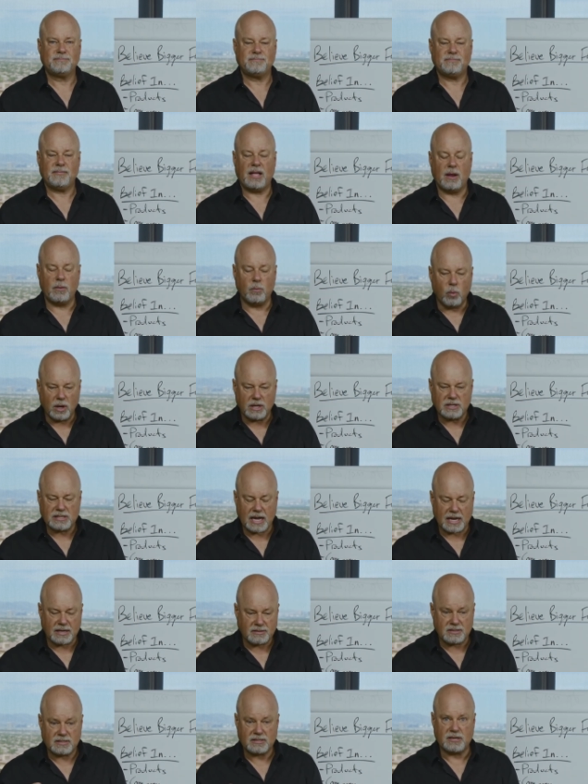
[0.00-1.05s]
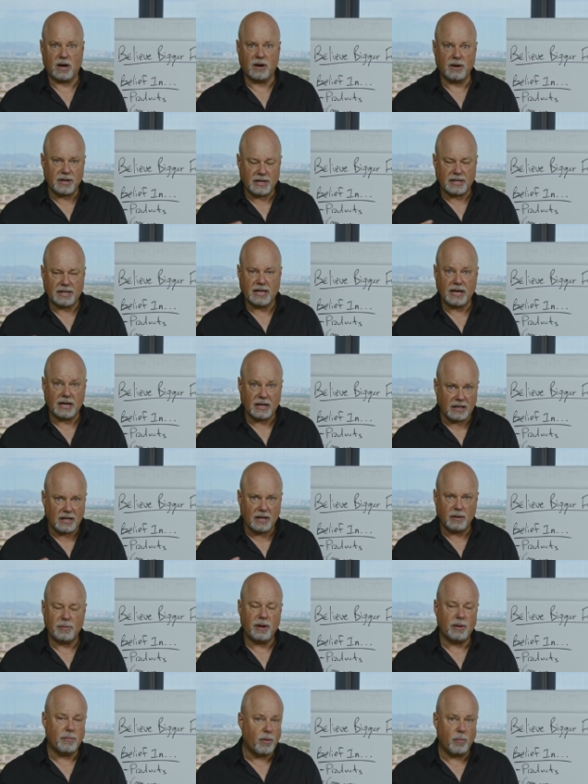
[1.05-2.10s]
And once I started to get a little
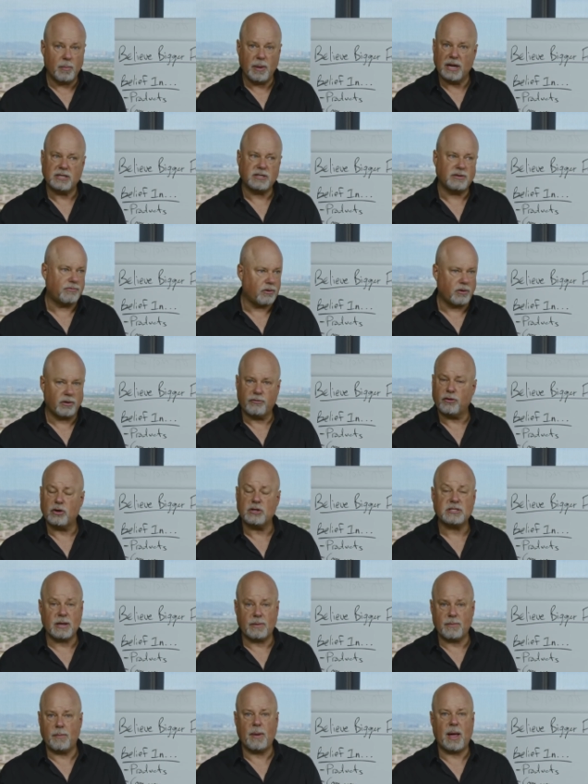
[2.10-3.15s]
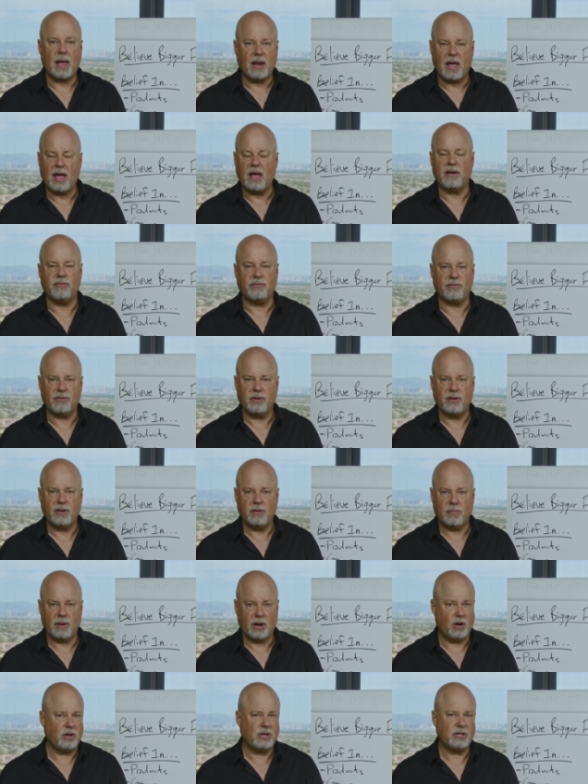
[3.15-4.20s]
bit of momentum, for the first time in my life,
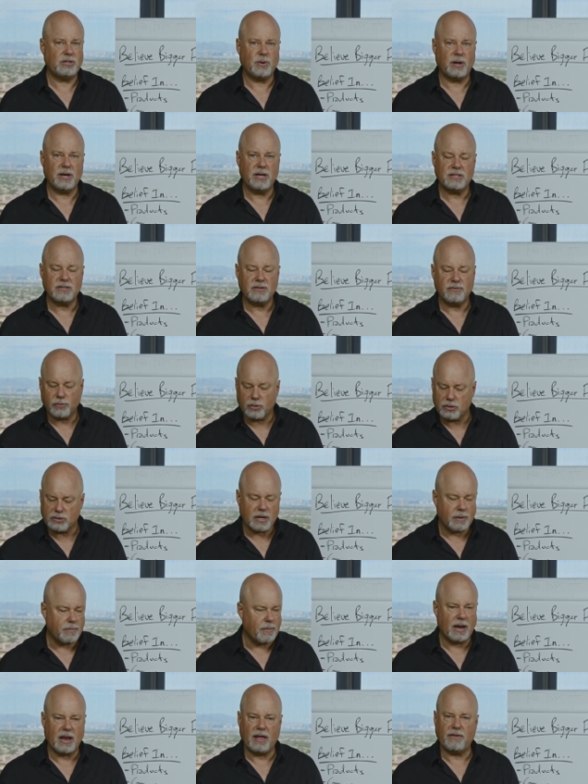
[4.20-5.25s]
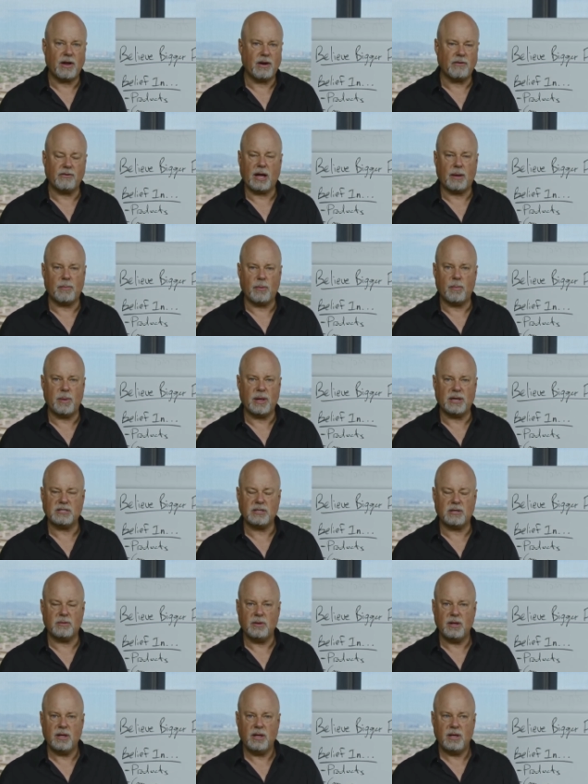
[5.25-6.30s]
my early 20s, first time in my life I ever got
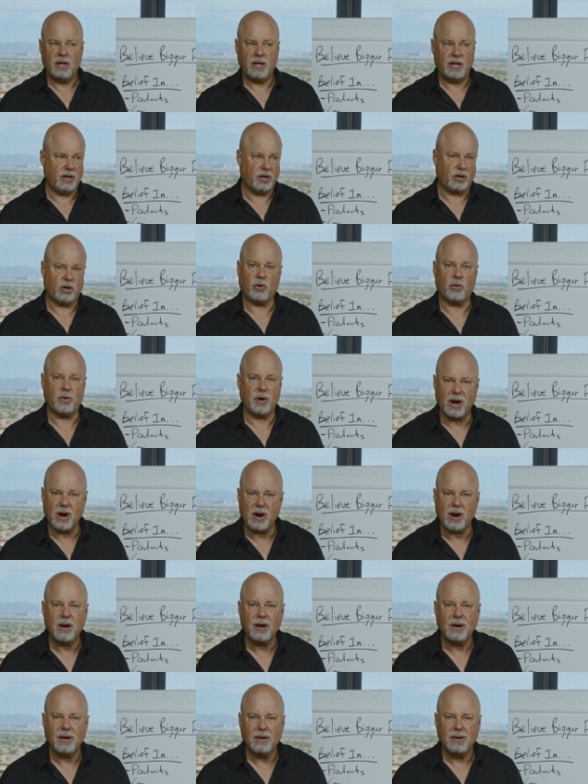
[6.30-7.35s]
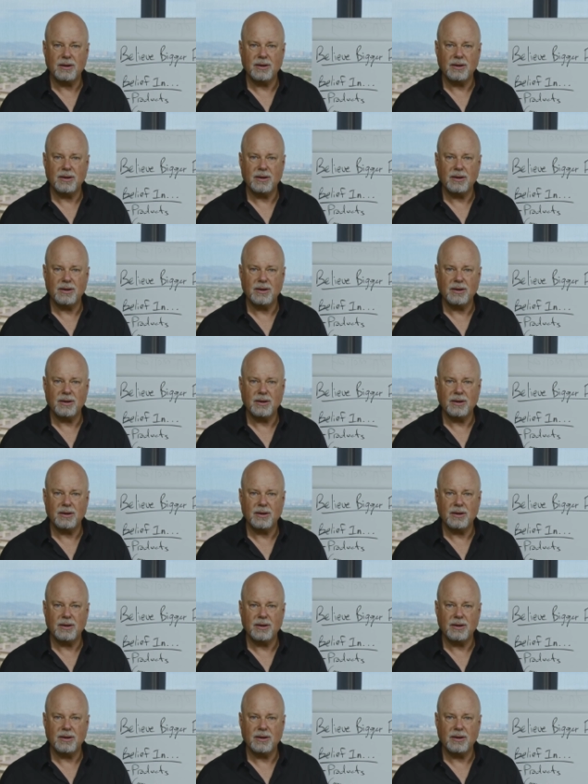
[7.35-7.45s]
momentum in a career,